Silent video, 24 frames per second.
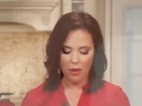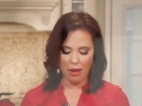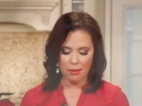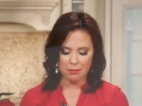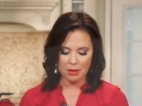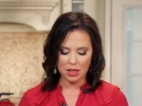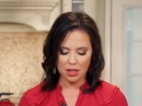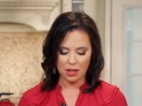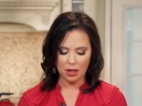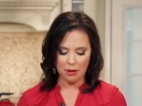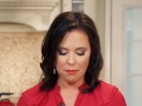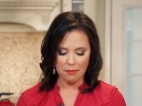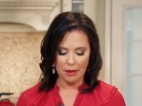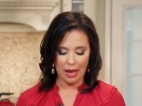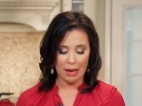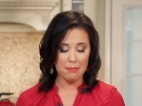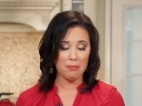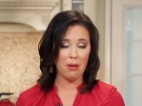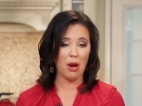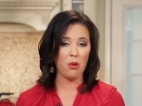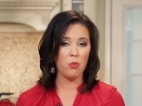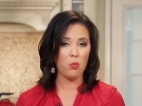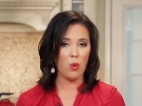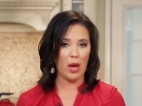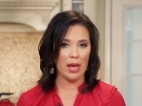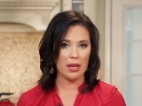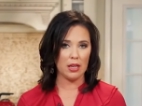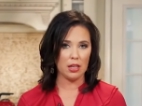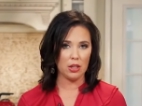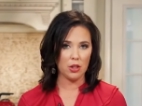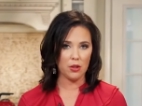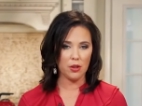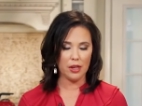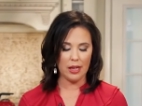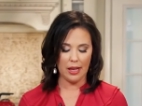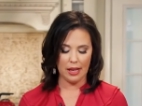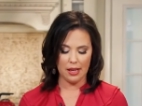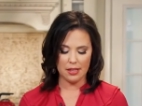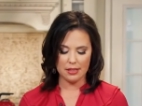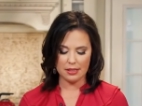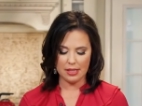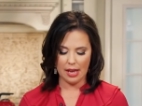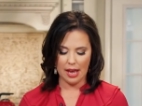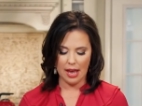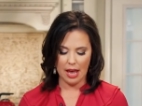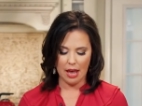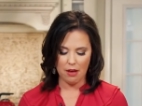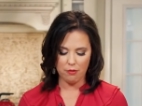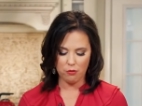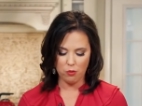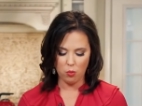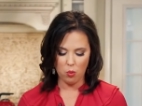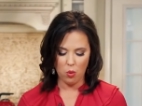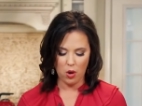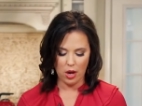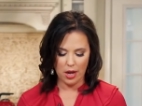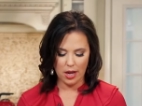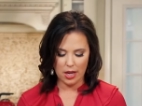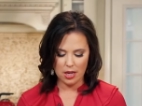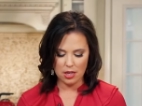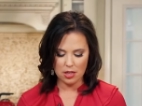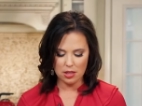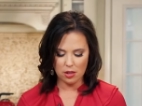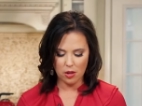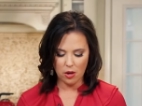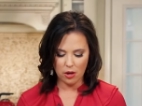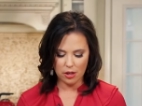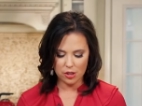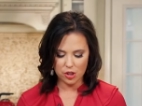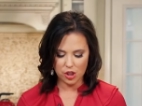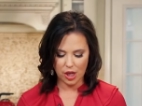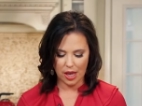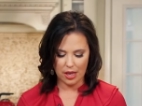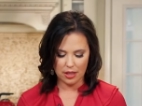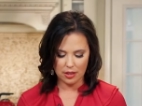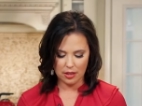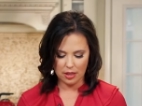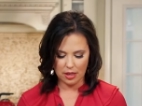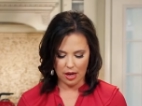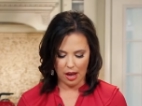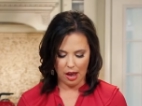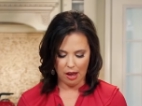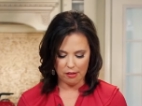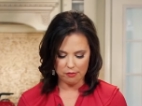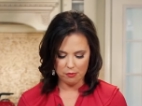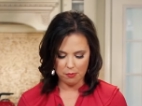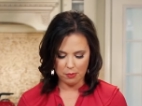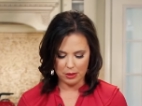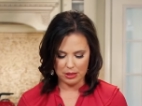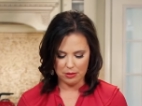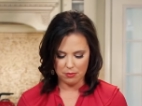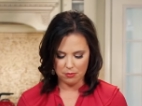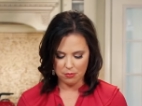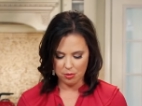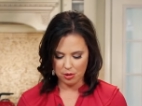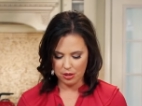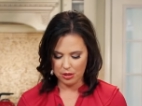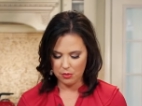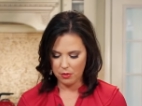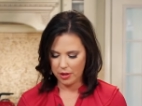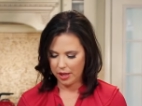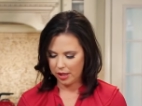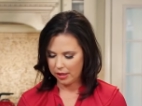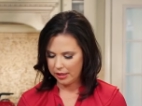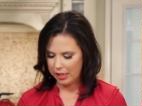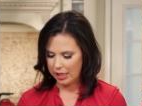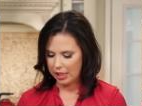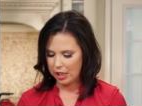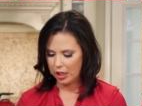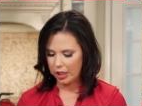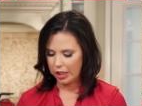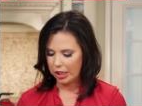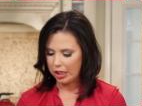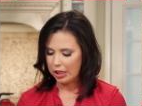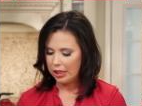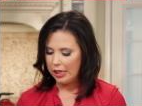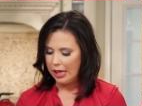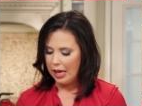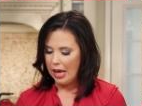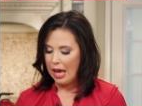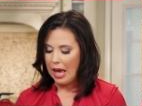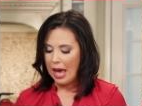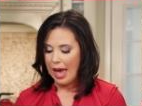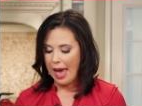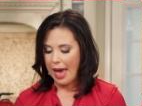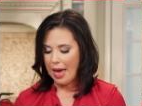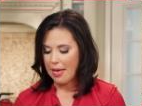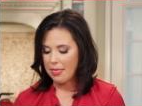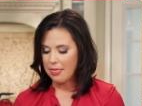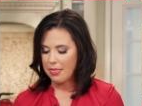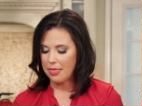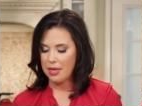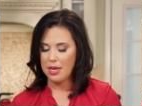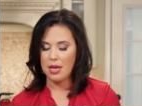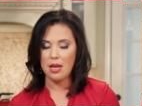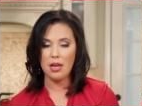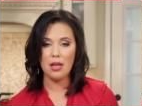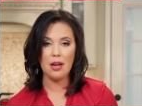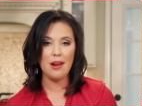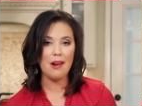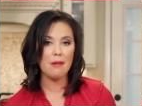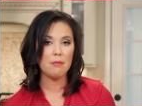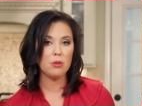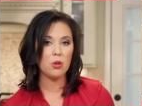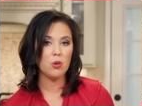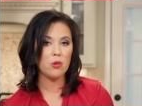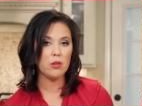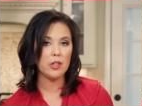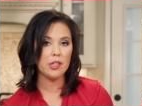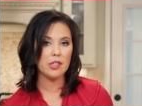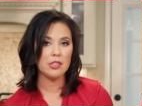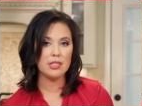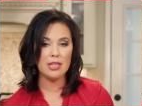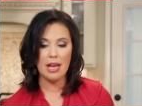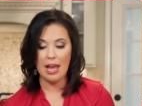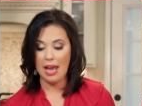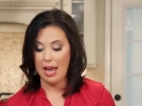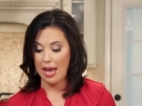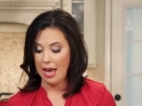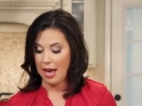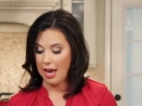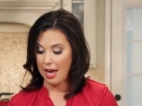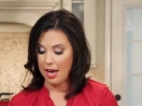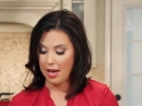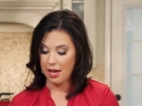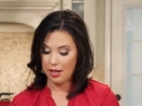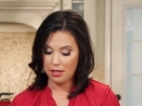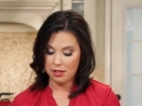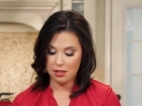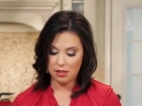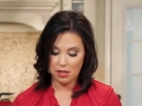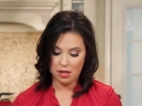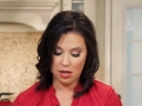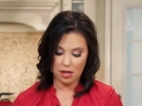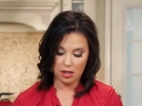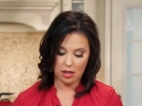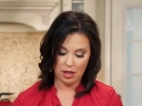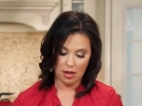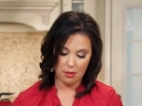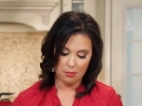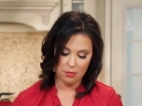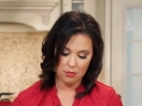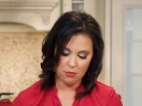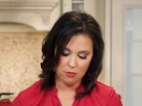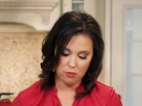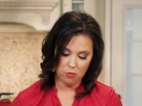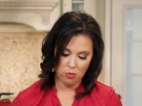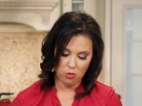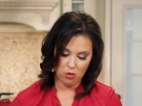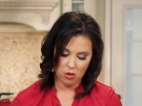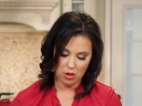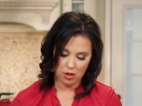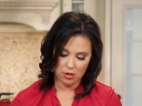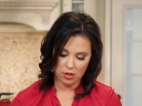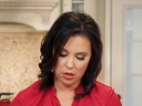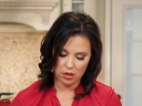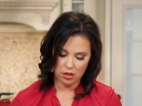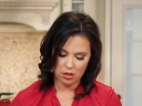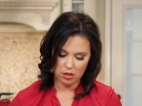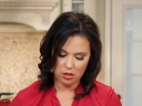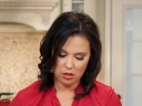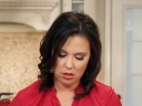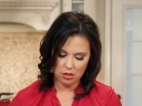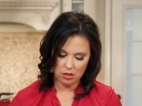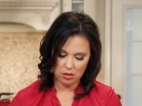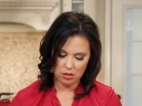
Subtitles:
I'm going to combine my wet ingredients. I have 1 large egg that I've beaten pretty well here, and then I'm going to add a cup of water